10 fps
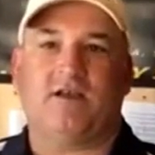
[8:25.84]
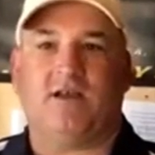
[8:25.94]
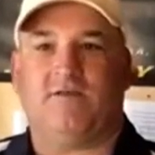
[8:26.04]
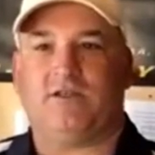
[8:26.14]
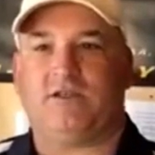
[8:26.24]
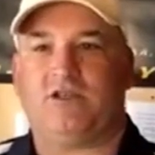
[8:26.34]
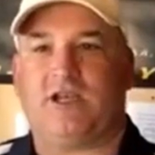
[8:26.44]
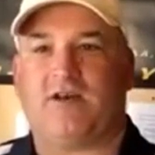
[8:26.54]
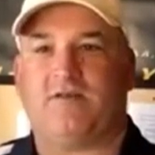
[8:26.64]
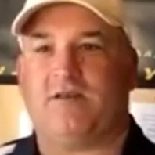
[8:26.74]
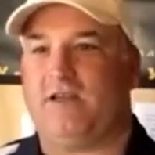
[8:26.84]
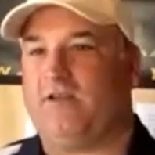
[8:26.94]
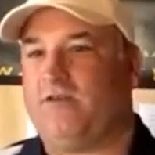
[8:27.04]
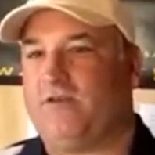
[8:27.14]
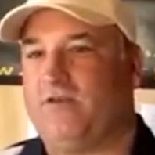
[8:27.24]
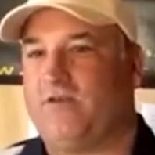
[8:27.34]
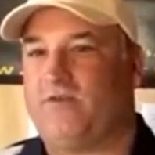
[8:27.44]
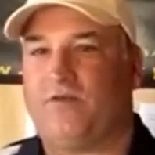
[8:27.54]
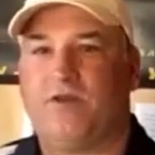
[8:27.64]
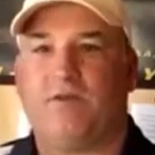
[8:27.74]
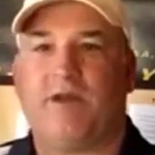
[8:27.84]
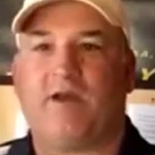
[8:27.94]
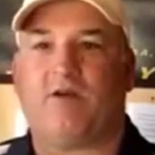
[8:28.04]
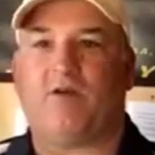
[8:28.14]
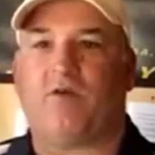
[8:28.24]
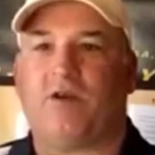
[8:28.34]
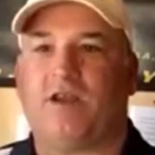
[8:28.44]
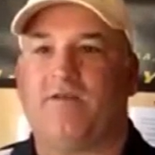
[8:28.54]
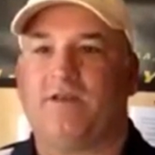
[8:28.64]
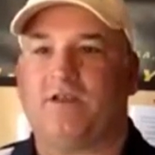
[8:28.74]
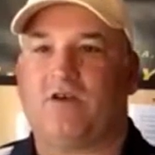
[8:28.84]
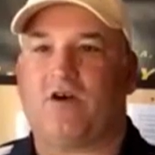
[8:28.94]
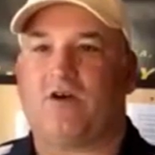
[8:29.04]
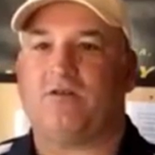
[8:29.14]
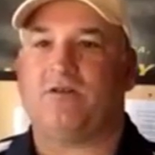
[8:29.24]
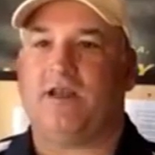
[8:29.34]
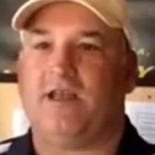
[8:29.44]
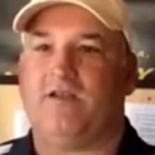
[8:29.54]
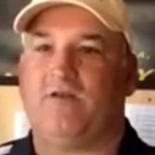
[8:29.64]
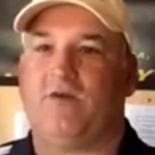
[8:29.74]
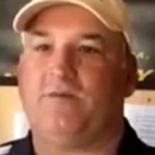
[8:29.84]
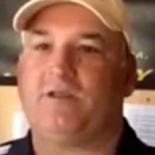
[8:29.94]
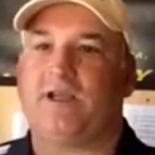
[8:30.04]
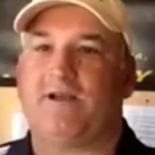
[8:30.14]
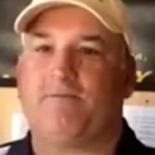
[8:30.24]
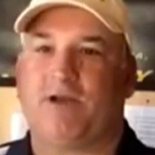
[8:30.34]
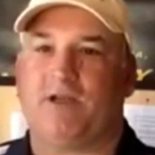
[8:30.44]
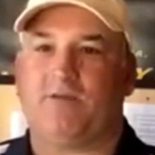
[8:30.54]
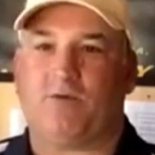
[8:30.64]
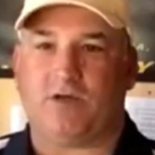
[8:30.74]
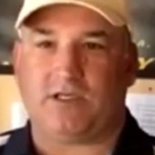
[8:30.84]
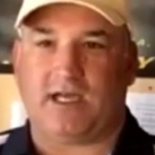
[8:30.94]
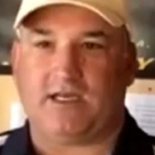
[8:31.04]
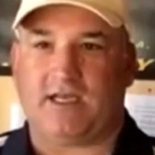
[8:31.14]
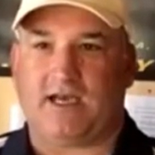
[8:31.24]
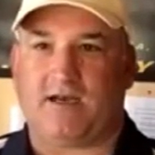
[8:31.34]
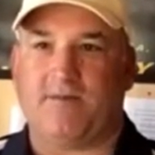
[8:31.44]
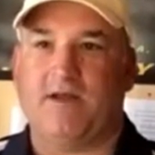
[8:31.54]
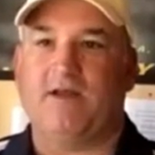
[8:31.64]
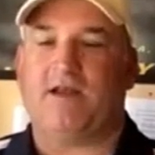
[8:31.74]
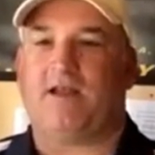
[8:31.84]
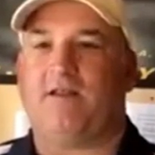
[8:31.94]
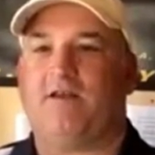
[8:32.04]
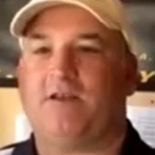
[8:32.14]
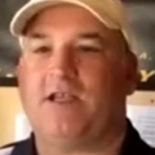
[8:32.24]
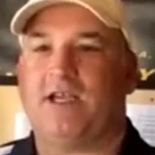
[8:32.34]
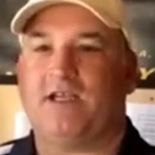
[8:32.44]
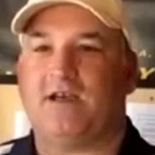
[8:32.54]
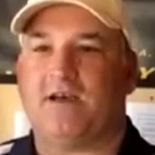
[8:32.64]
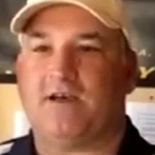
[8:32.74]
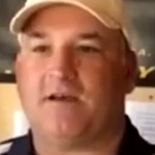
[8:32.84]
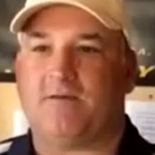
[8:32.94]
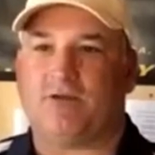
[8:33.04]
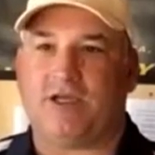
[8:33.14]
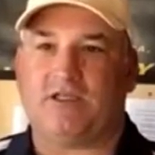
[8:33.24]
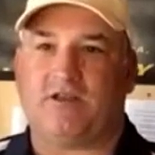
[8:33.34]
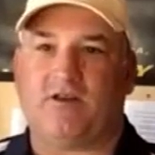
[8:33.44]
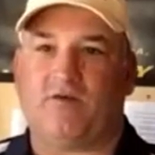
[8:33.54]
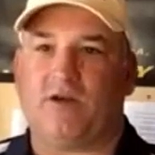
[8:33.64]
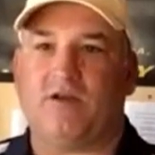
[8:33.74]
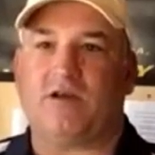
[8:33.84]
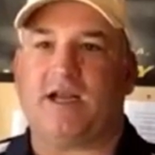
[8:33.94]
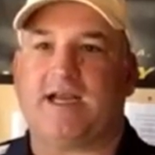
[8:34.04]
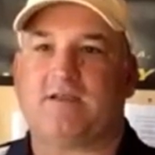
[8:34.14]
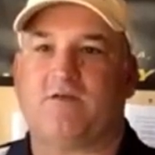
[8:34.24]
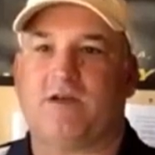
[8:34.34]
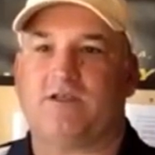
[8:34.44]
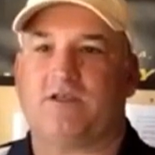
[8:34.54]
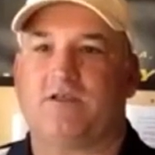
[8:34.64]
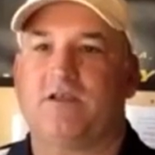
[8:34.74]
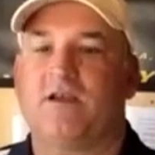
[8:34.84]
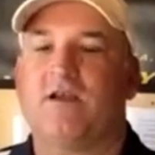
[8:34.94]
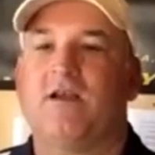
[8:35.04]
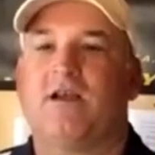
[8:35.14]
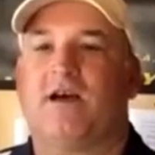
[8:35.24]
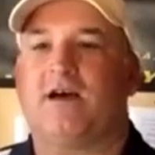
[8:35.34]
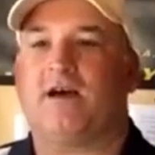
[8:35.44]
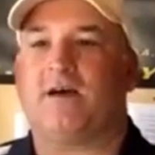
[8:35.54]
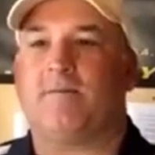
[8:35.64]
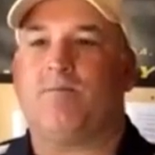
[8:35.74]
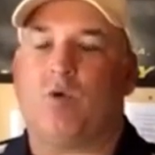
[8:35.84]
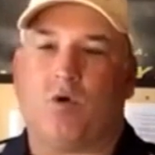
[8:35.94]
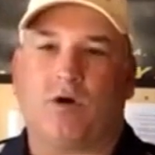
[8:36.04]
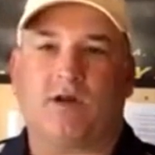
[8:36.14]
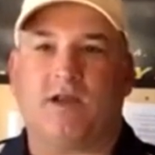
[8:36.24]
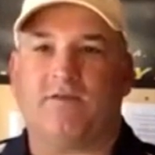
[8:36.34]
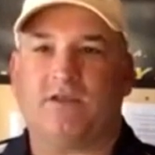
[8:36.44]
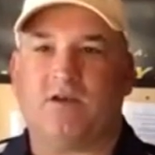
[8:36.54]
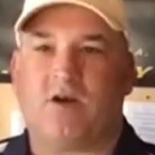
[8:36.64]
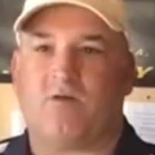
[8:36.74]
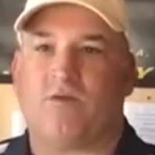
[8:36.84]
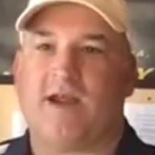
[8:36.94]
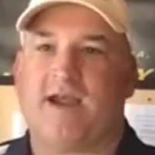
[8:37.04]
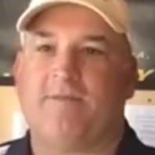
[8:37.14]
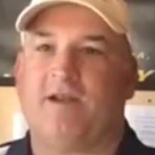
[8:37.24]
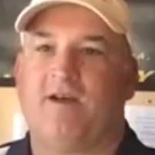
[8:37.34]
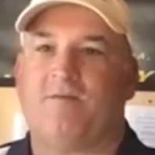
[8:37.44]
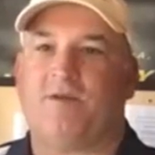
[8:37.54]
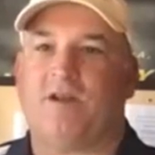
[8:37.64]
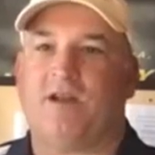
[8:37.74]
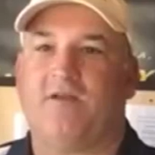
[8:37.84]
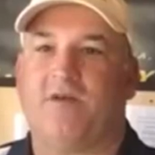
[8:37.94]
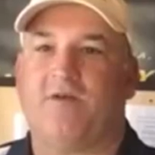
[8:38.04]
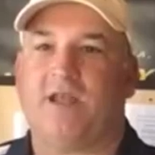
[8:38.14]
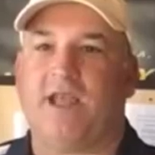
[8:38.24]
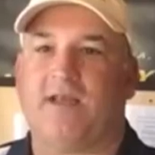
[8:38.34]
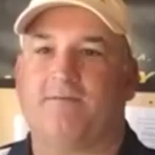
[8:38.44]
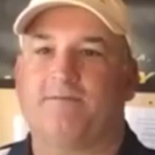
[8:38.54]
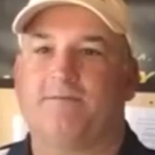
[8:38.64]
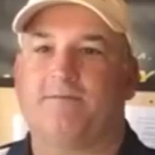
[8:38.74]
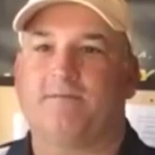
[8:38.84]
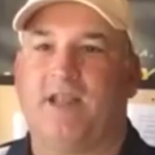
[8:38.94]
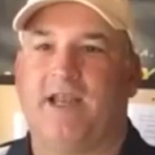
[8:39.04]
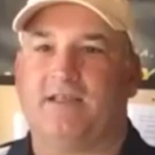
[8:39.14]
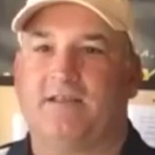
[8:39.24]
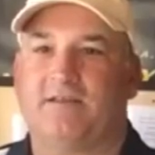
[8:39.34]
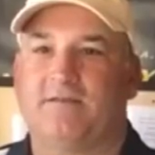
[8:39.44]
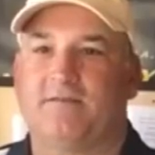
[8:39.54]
give us a shout either through email or give us a call. Head to the website, penleysports.com, and there's a place on there where you can ask questions, or give us a call. We're happy to help you in any way we can. Thanks.